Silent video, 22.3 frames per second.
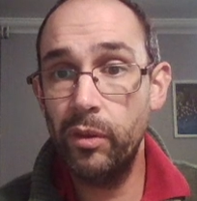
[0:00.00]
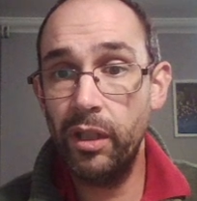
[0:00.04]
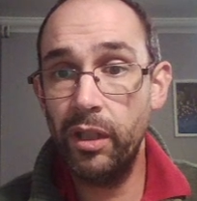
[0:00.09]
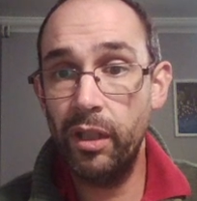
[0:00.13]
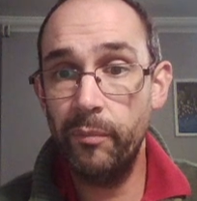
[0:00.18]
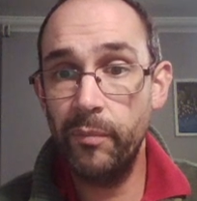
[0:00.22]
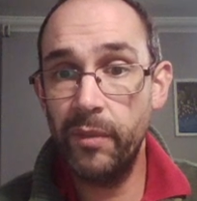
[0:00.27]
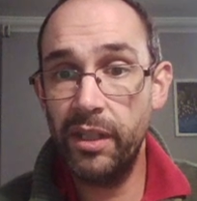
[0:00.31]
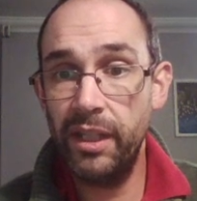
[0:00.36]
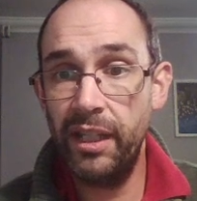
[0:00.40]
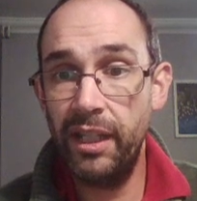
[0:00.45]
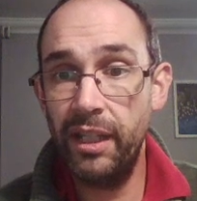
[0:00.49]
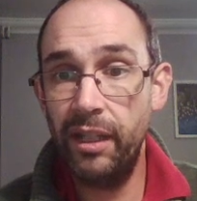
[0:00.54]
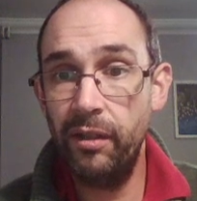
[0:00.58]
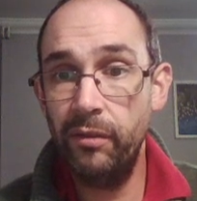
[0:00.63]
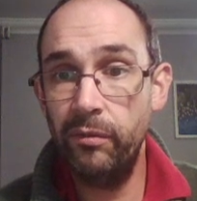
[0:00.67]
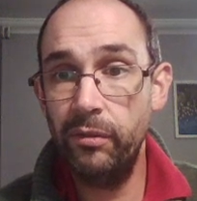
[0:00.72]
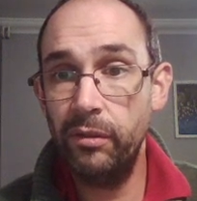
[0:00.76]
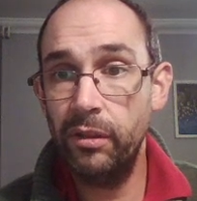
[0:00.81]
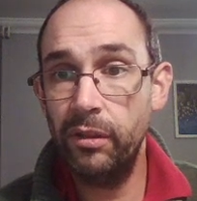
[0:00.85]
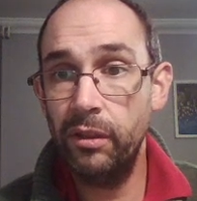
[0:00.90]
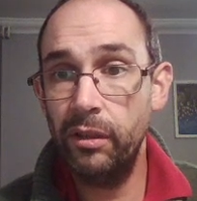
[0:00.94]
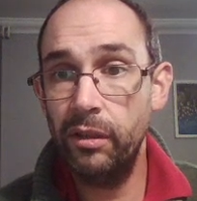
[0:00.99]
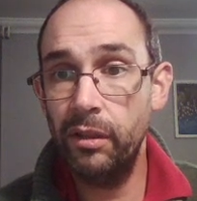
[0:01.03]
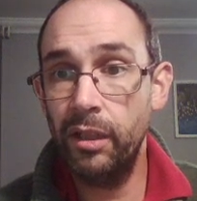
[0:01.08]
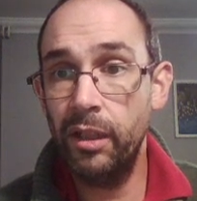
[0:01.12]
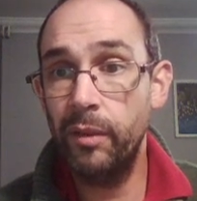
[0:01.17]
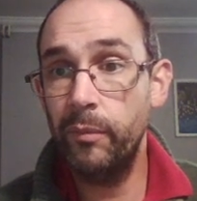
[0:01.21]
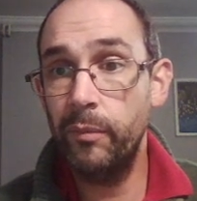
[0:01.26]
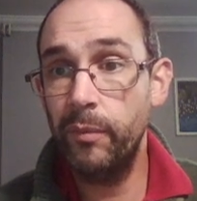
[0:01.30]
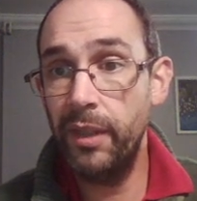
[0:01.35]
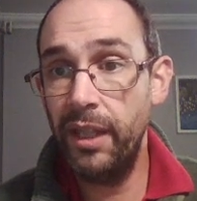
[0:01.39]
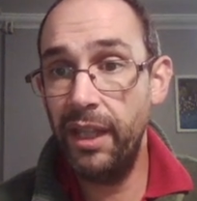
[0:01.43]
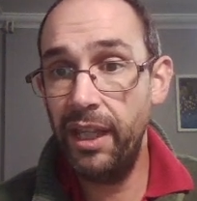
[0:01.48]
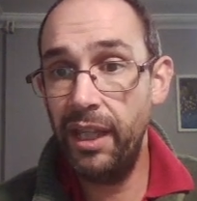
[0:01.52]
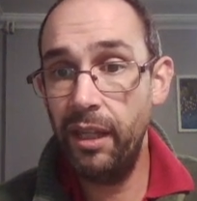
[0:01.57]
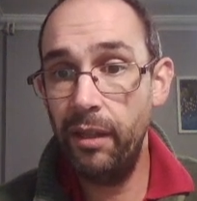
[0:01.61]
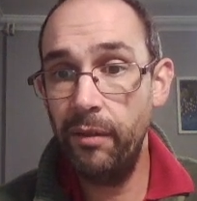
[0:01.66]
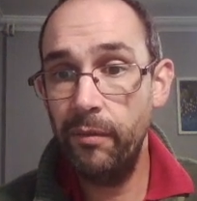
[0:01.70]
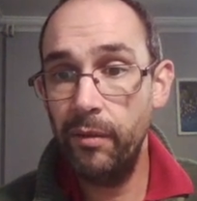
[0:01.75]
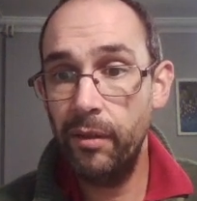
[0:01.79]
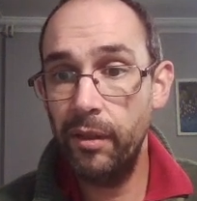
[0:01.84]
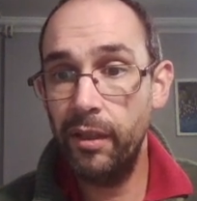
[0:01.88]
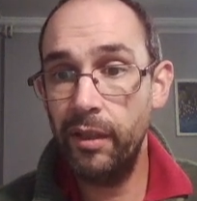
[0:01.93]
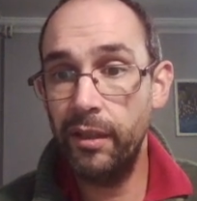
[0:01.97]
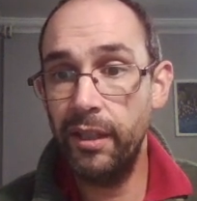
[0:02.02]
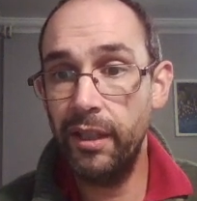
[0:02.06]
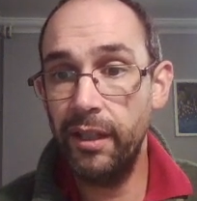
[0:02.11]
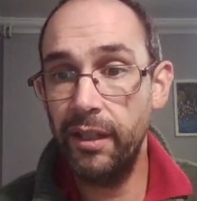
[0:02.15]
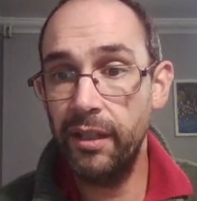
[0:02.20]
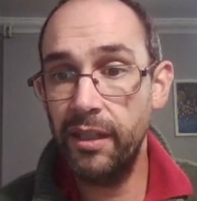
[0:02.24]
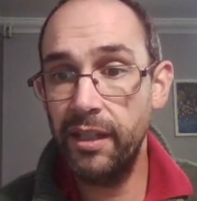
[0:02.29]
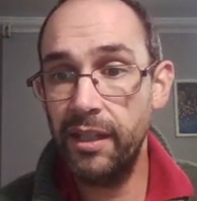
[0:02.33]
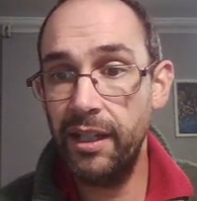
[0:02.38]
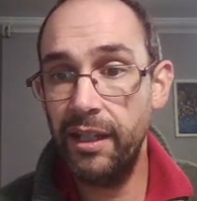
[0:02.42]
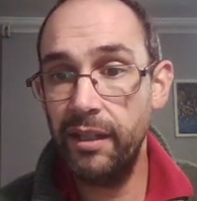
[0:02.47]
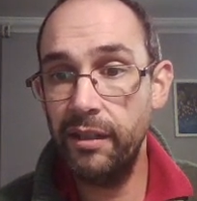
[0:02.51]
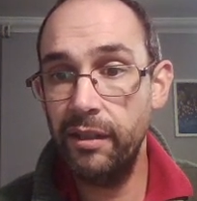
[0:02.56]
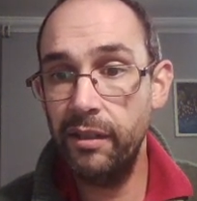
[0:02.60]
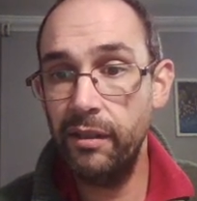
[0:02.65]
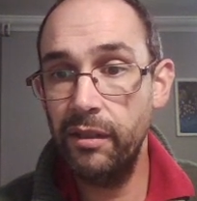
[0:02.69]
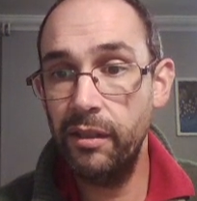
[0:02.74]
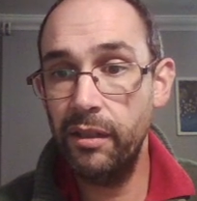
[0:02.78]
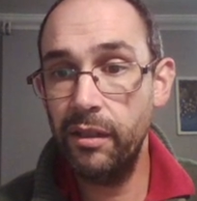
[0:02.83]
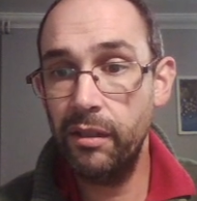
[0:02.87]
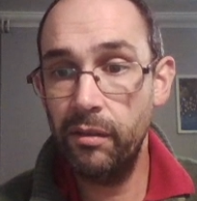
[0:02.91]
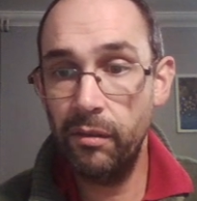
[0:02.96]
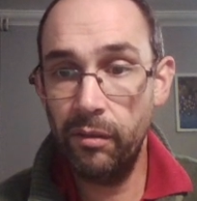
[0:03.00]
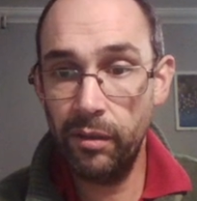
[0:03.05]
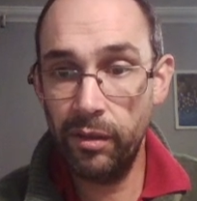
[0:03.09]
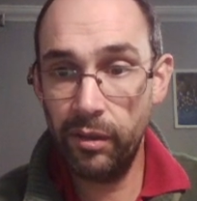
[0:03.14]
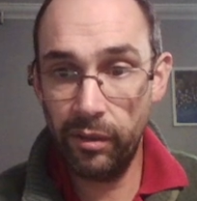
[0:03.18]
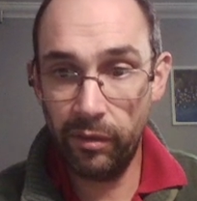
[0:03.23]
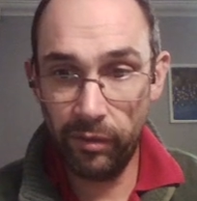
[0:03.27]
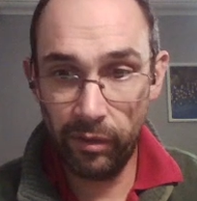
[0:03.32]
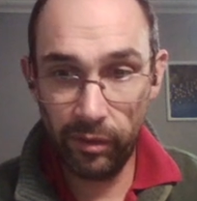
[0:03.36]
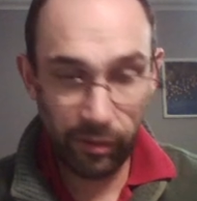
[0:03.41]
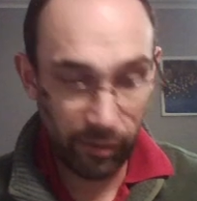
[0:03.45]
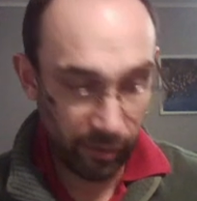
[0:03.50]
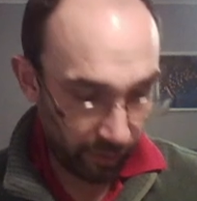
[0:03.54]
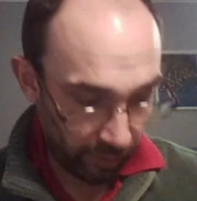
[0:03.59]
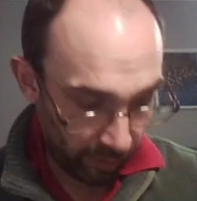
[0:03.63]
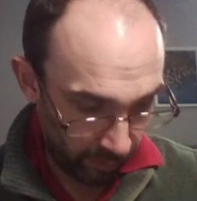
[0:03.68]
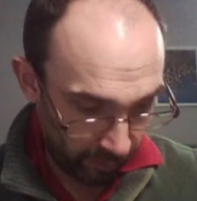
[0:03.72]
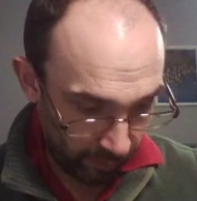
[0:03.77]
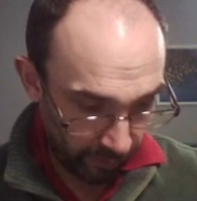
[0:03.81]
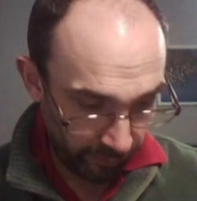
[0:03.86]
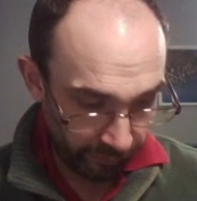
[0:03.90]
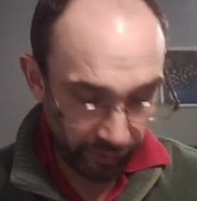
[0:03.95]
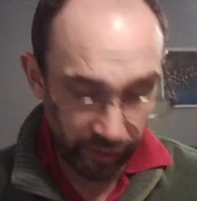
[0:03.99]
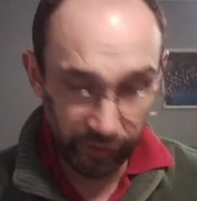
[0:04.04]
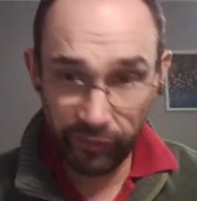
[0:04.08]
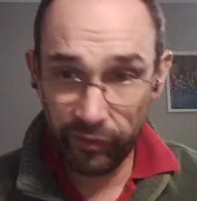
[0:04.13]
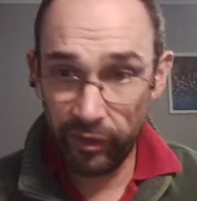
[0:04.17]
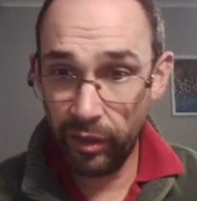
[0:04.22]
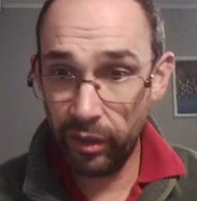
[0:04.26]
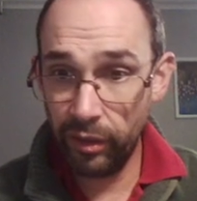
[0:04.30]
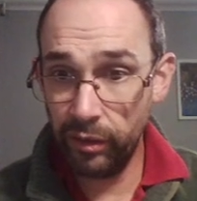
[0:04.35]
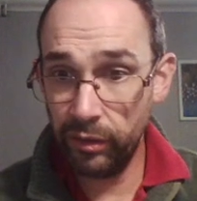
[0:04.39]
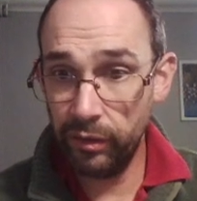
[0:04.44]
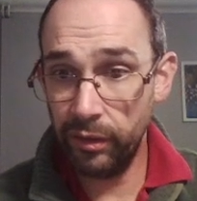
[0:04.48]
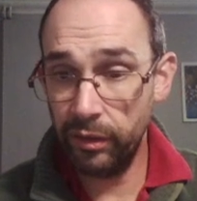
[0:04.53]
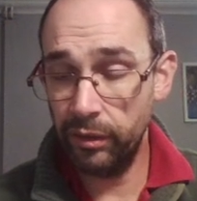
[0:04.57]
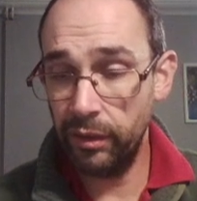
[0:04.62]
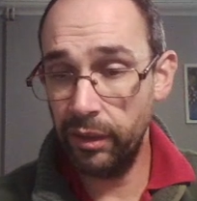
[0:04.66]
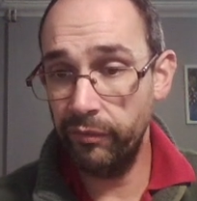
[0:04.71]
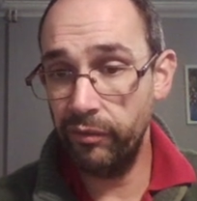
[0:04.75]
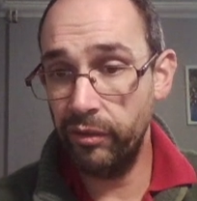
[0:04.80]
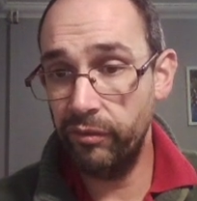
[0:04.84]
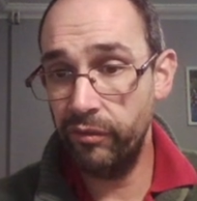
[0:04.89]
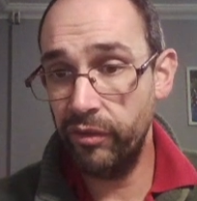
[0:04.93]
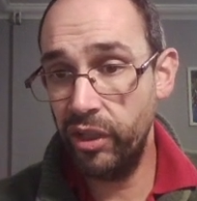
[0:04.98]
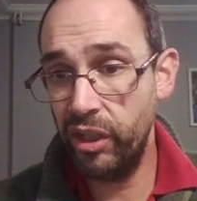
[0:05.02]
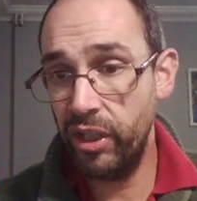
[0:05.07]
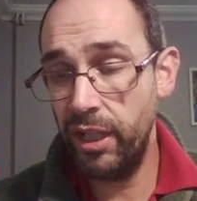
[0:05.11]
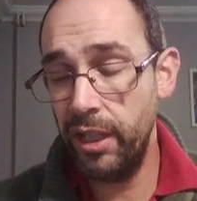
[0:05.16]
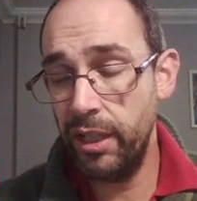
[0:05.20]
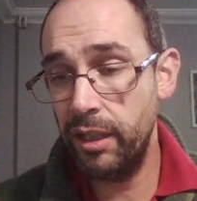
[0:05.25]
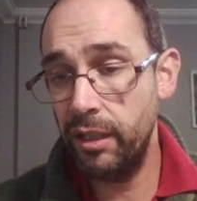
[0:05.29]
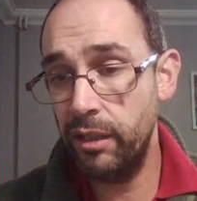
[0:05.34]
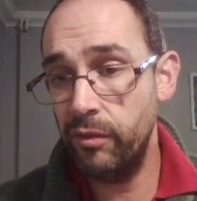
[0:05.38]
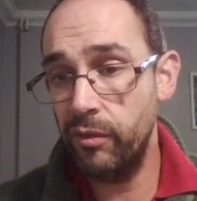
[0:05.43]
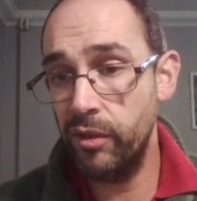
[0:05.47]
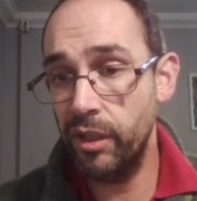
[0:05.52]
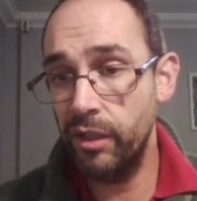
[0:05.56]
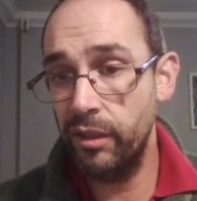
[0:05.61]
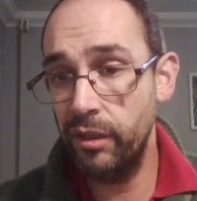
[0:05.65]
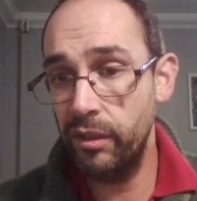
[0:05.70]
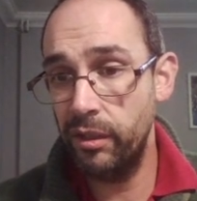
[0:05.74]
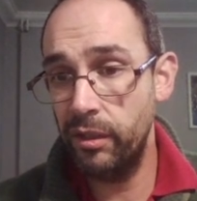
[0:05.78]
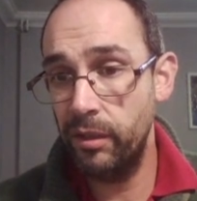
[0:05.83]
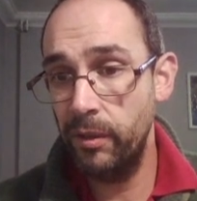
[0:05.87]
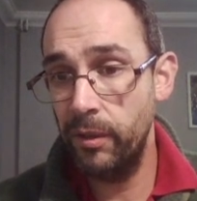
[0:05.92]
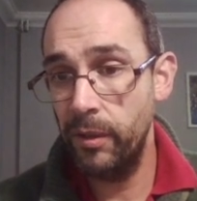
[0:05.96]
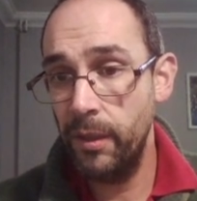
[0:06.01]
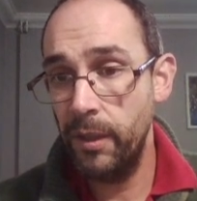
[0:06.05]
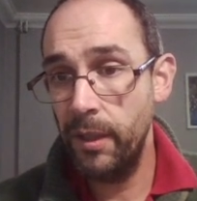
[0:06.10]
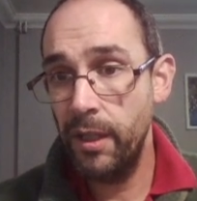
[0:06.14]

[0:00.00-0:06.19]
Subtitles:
comes down there, and then it scatters. Sorry, hover over it, and then give it a shake using R.